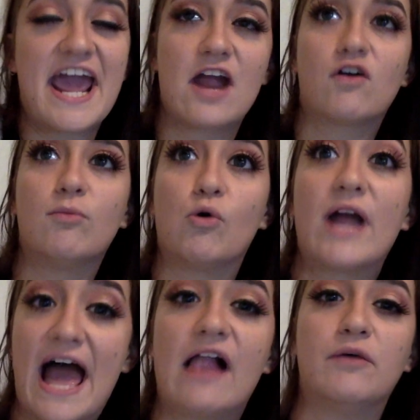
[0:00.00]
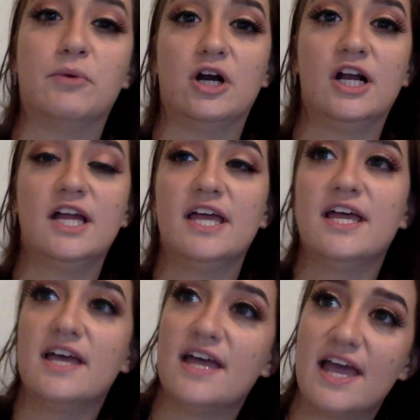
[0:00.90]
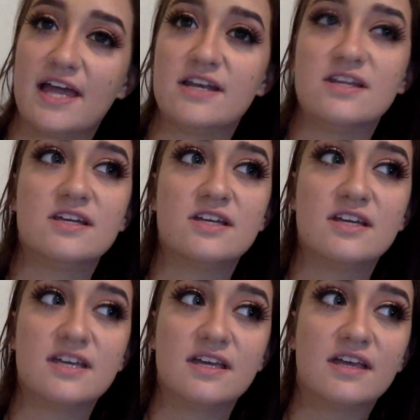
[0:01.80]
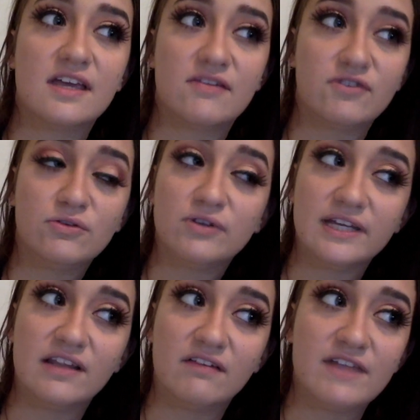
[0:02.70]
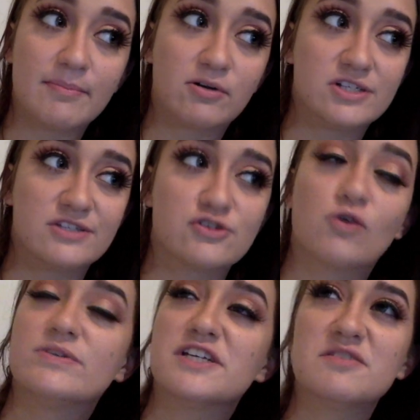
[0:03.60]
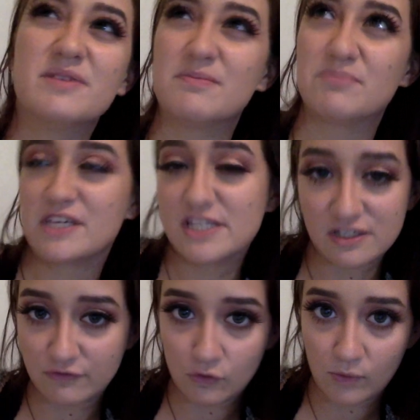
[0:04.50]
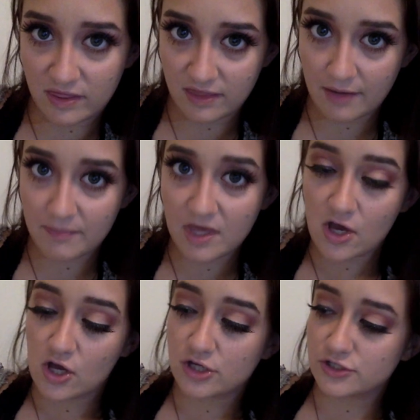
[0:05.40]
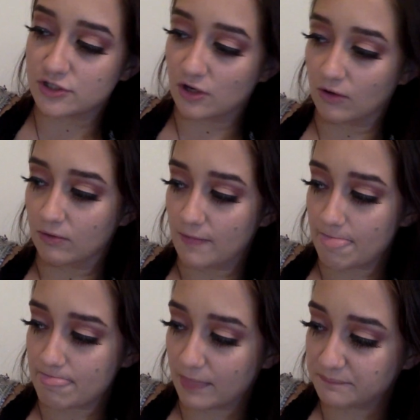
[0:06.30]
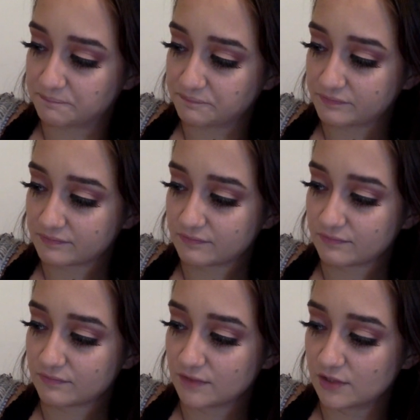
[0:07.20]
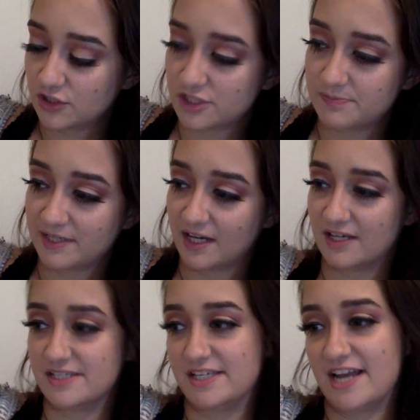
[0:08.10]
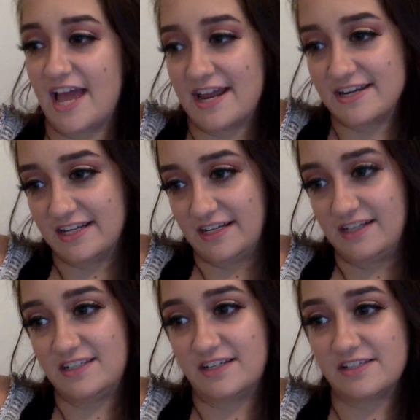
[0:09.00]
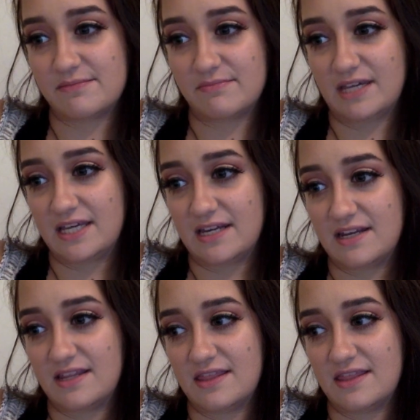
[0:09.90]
terrible caliber. And if you really love that person, there's always going to be a piece of you with them. So just because it ended doesn't mean